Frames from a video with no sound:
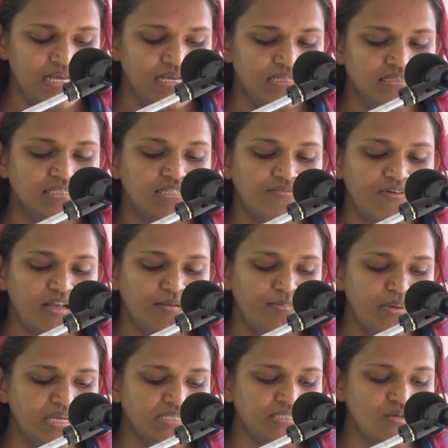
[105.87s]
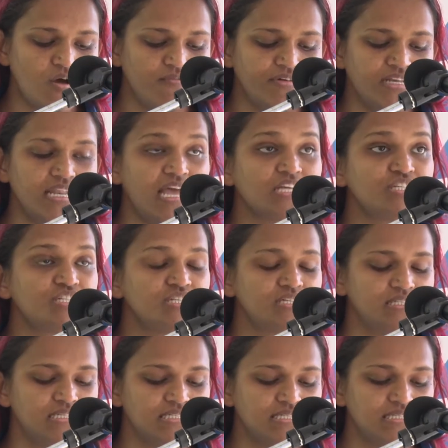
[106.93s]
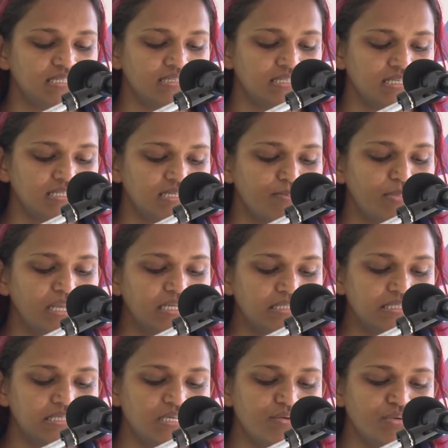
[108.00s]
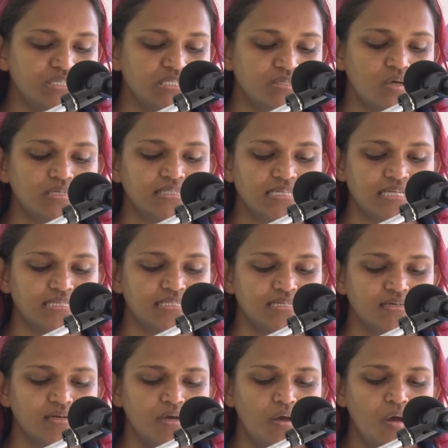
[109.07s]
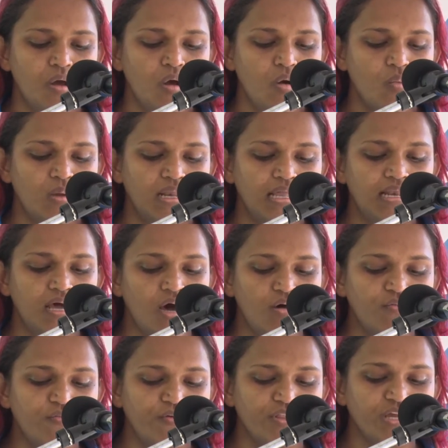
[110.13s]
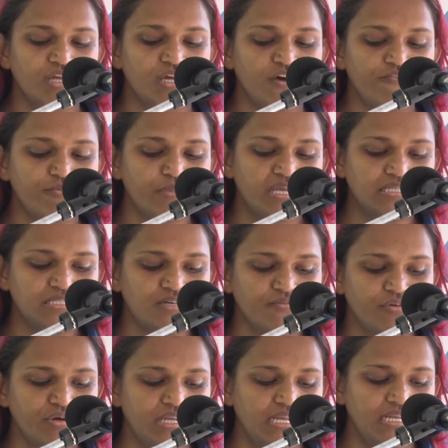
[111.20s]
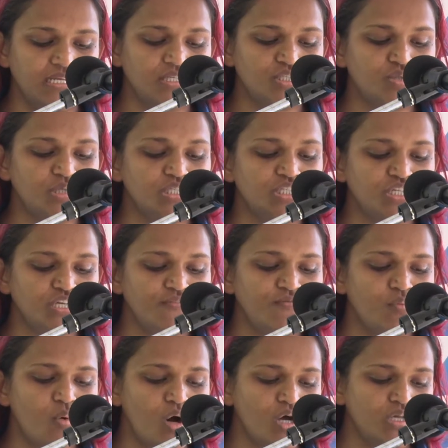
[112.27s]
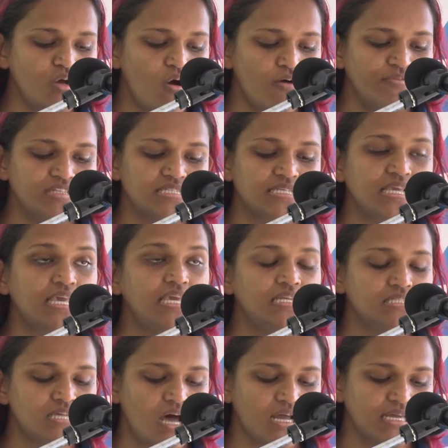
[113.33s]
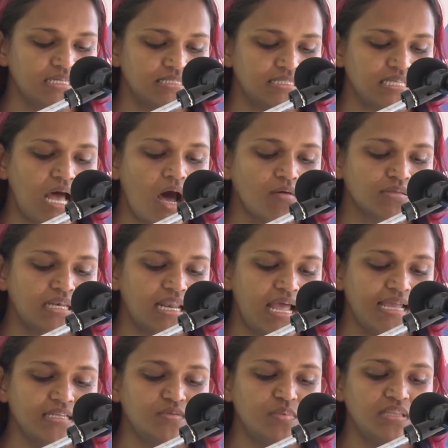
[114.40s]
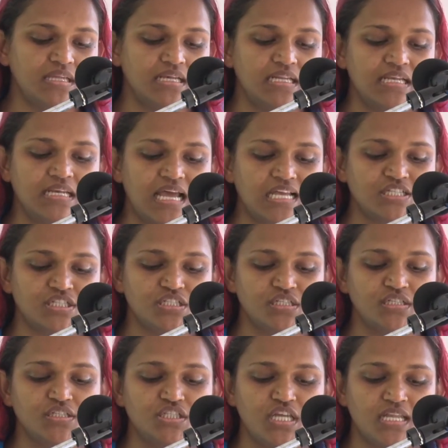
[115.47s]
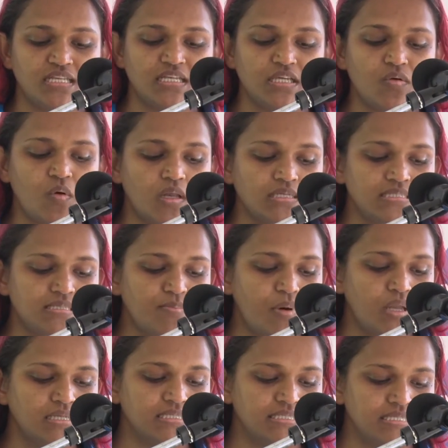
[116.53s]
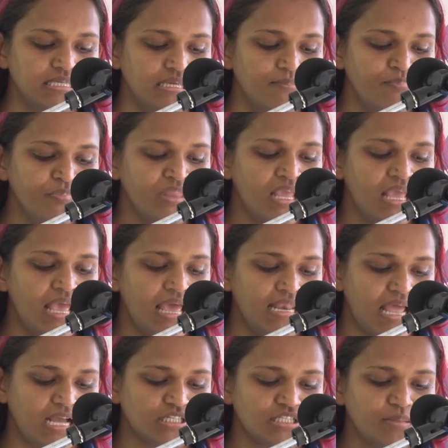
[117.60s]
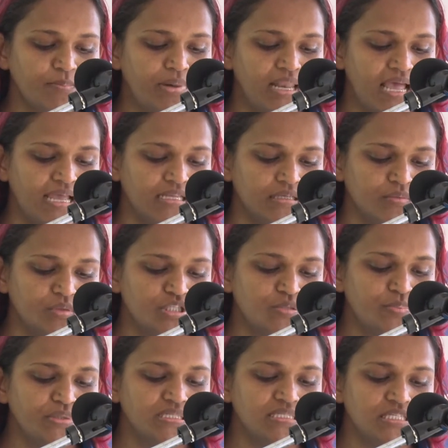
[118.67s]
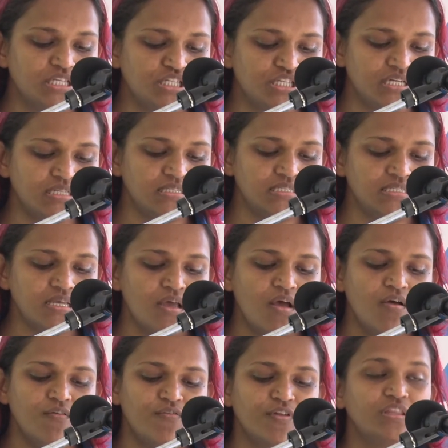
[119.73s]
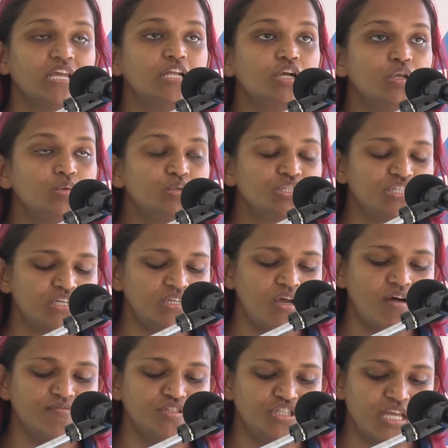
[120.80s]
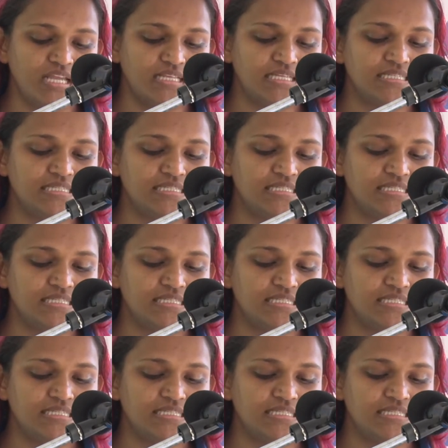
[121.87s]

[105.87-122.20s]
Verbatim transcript: The development of a national disability resource center will allow for the government of Grenada to achieve one of its key targets outlined within the National Gender Equality Policy and Action Plan, which positions for the inclusion of gender